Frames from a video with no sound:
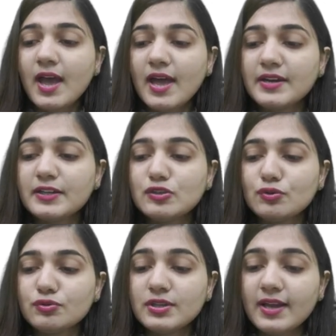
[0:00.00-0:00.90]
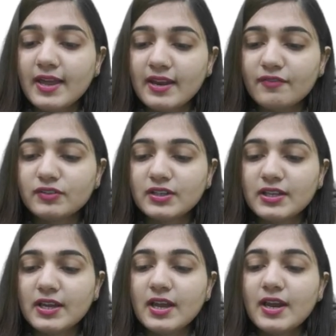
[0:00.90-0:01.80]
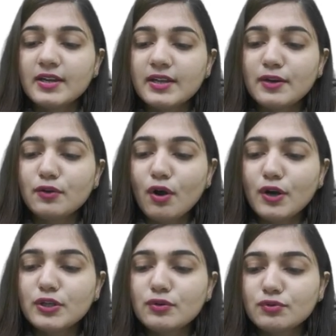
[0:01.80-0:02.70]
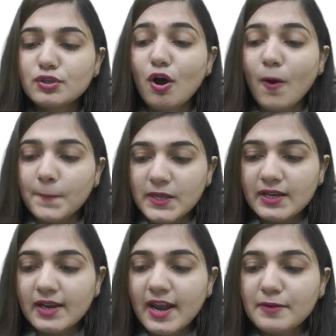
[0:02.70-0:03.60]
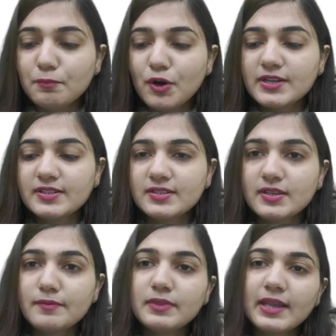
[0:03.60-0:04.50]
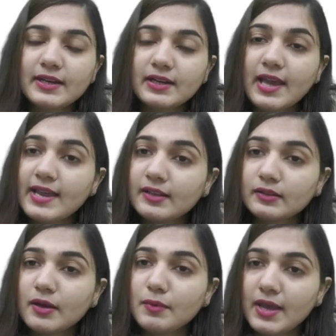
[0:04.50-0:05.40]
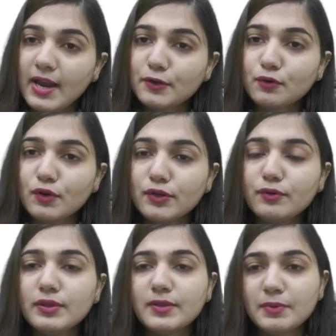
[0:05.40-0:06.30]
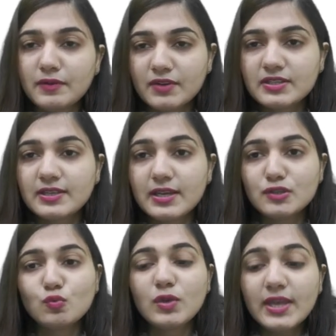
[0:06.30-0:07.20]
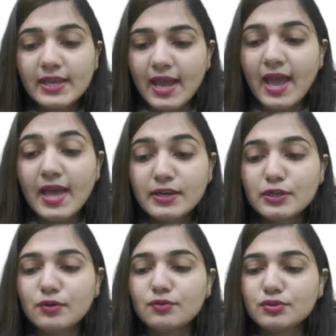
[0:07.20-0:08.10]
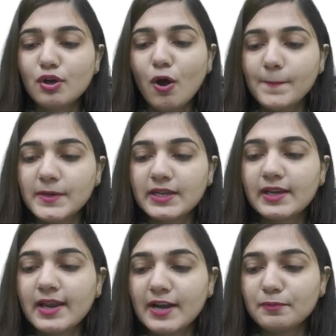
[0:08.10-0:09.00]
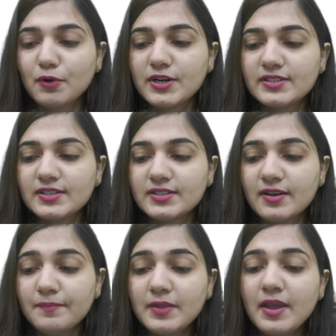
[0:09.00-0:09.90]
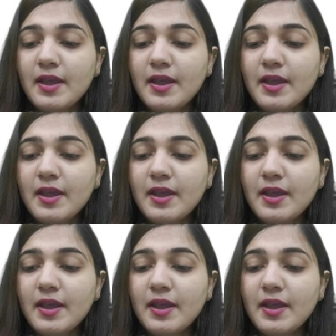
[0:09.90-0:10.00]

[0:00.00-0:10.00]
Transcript: and it is using NF3. Cannot use the optical endpoint system, that like the way I told you in the previous case, we can use the optical endpoint system,